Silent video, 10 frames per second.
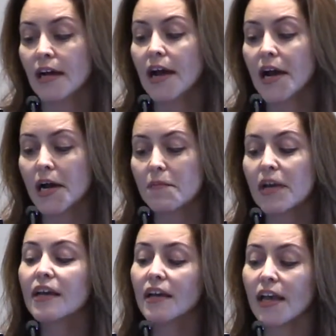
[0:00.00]

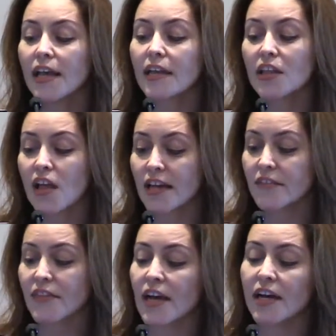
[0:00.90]
And a lot
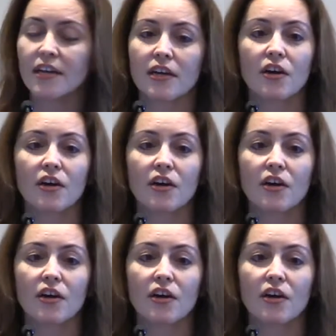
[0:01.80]
of that